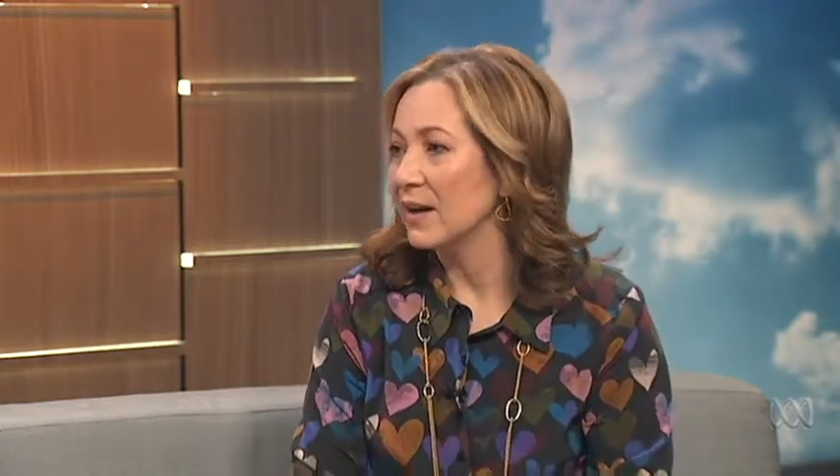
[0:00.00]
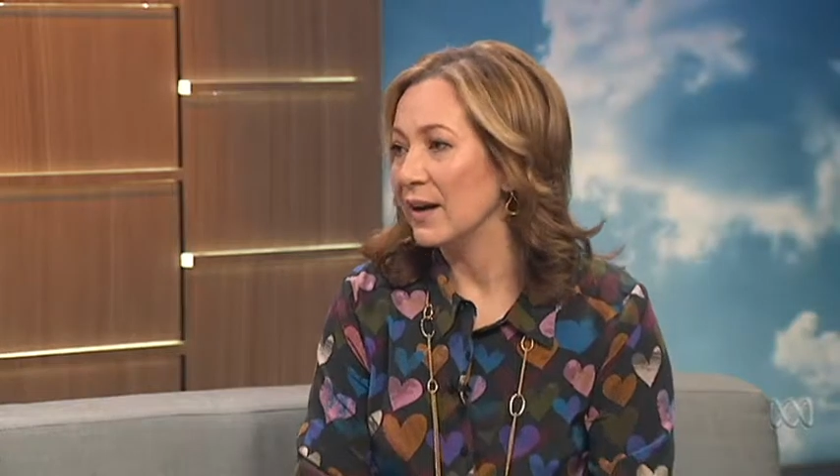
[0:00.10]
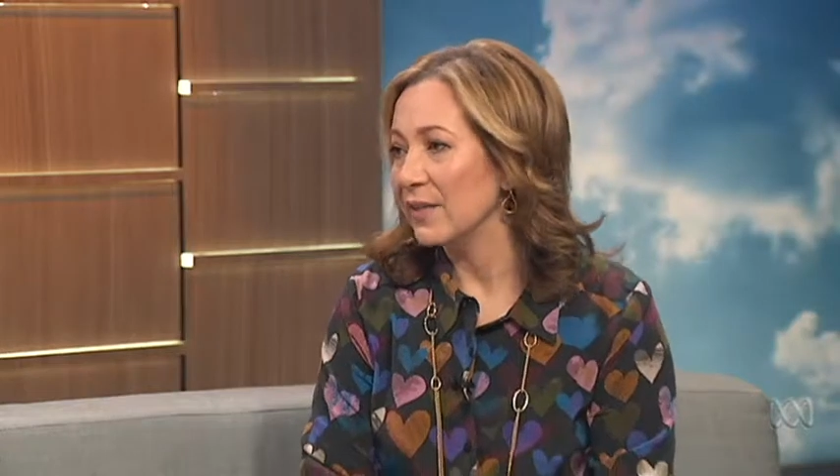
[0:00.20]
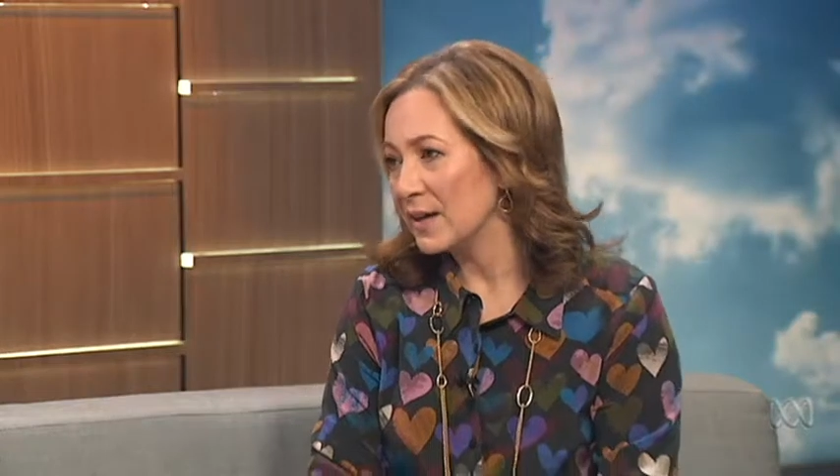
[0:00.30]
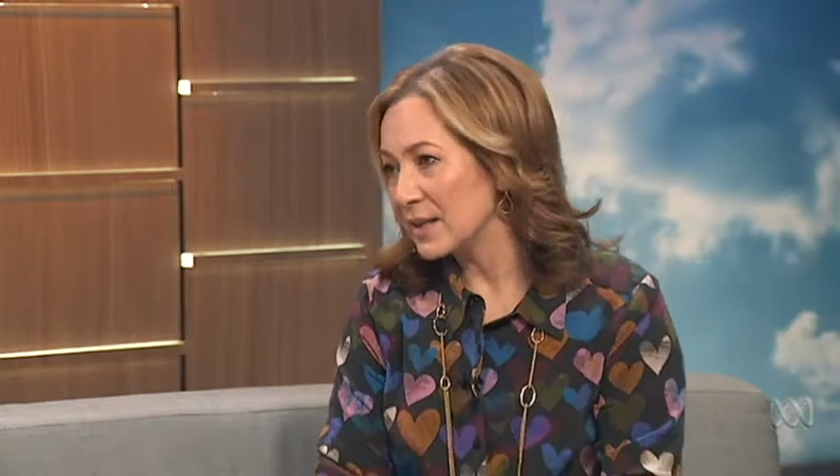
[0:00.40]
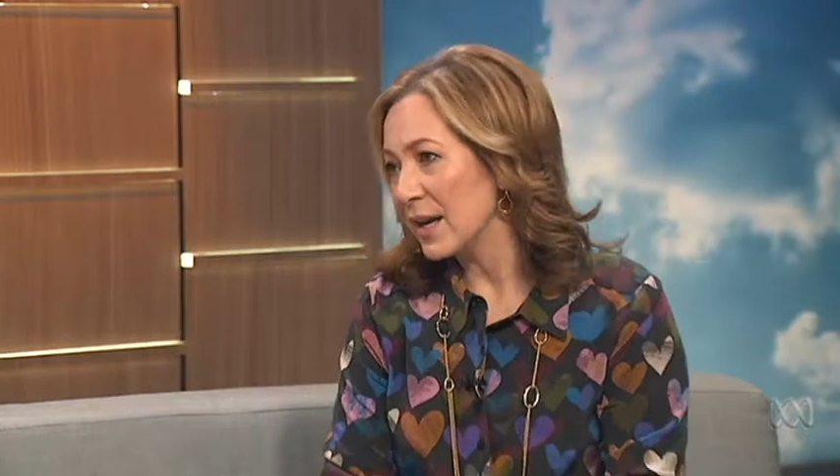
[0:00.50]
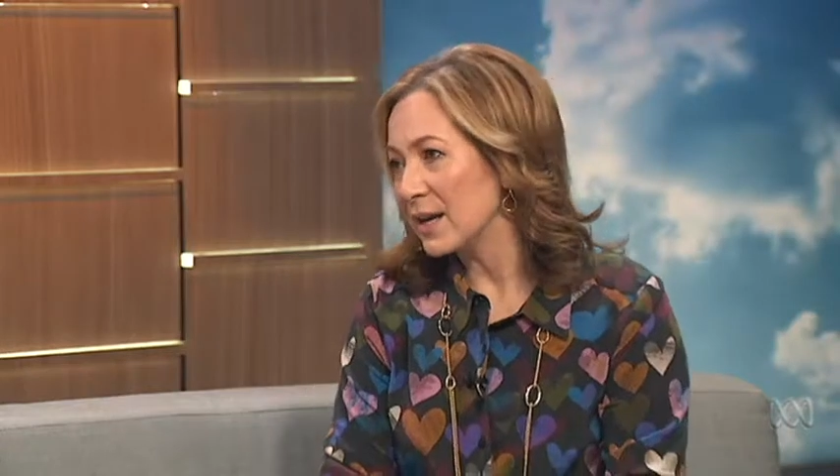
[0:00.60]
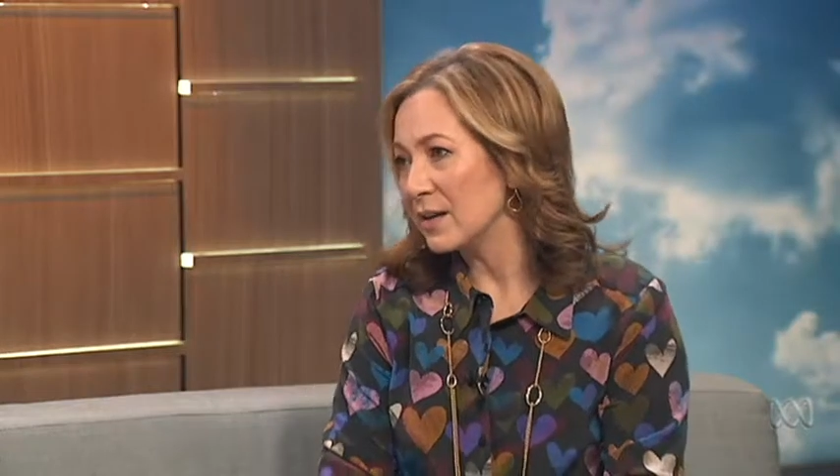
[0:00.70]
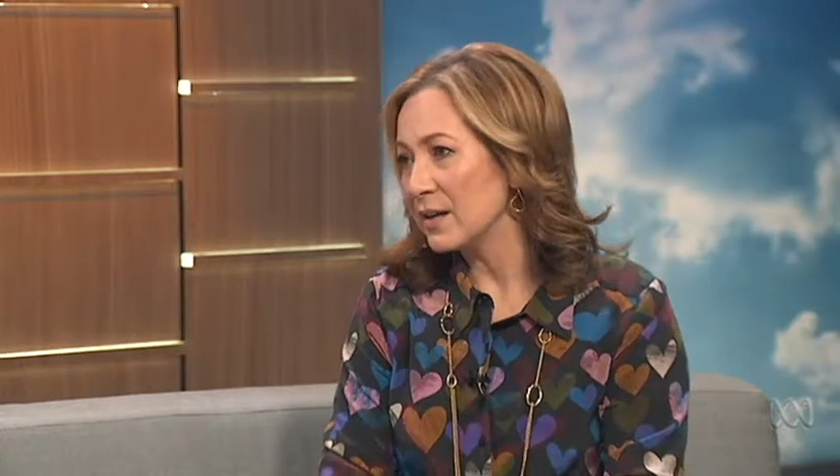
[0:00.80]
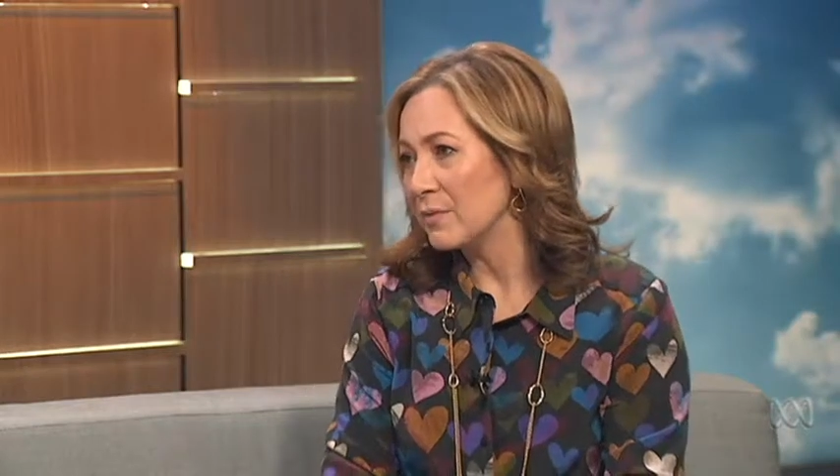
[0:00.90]
and they're
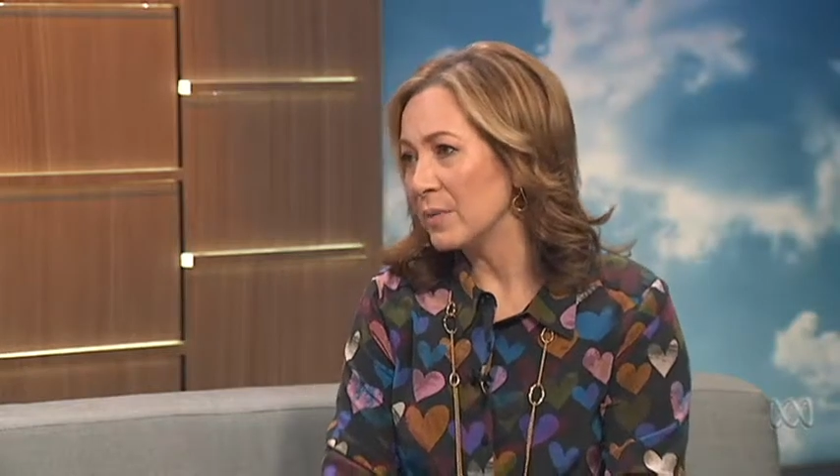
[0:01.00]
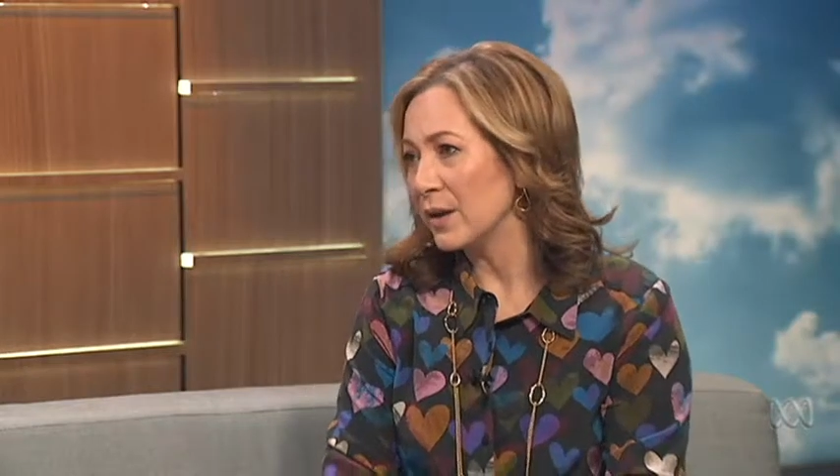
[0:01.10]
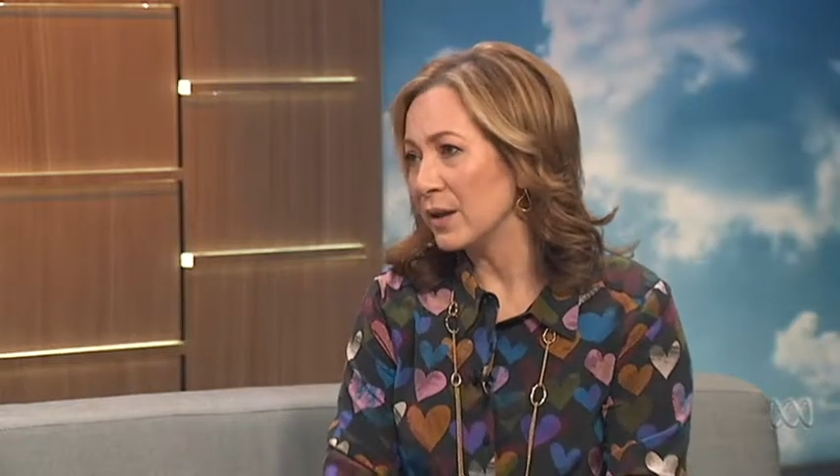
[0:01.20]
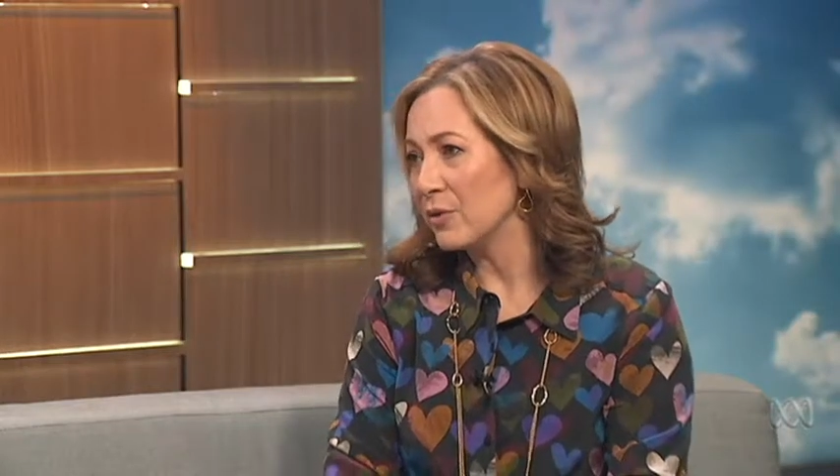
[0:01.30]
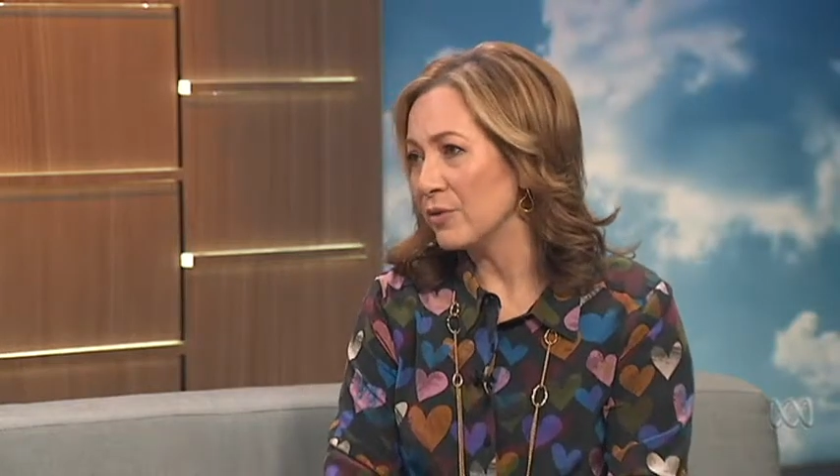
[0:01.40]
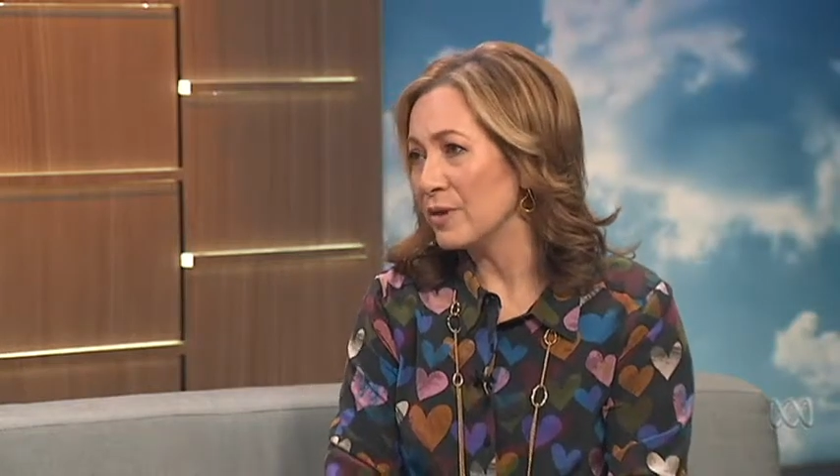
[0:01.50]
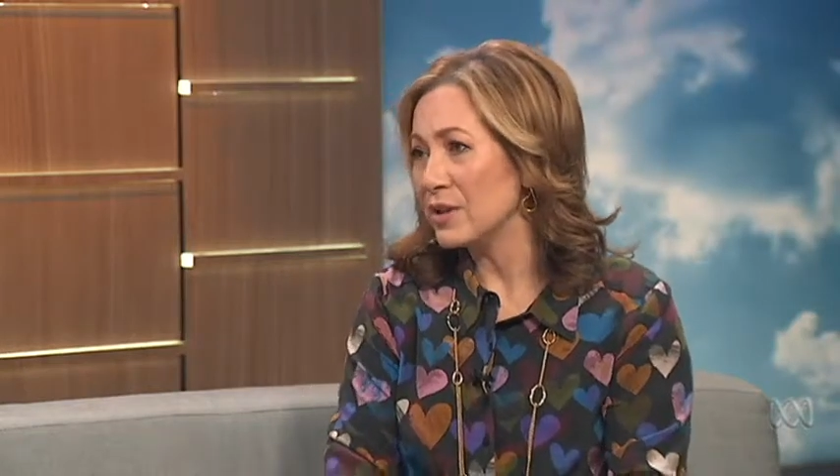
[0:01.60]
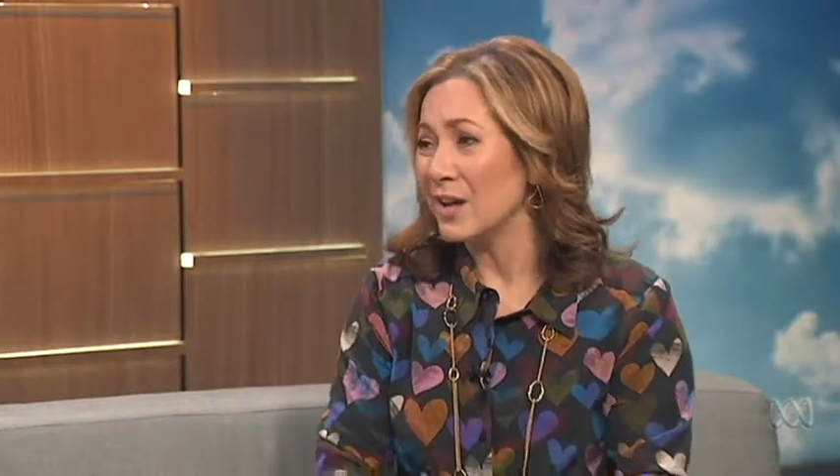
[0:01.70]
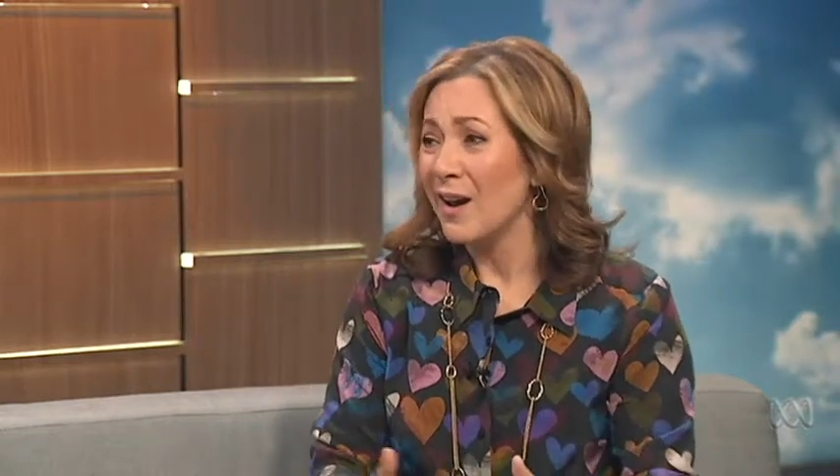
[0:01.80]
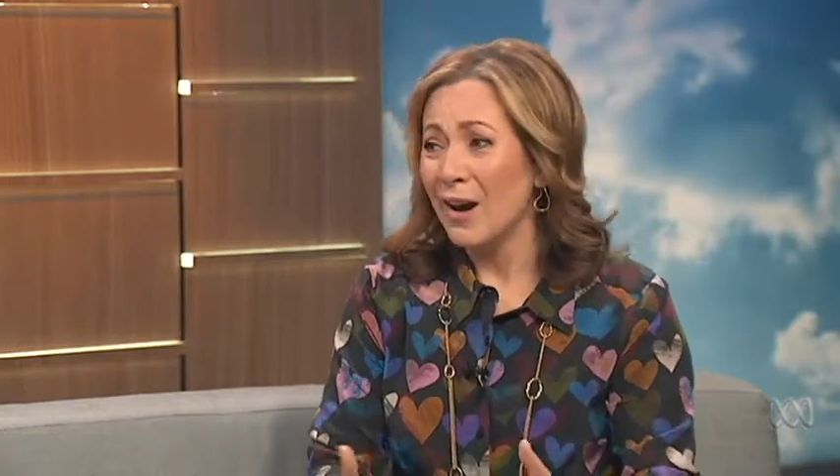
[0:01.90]
taken in by the orphanage.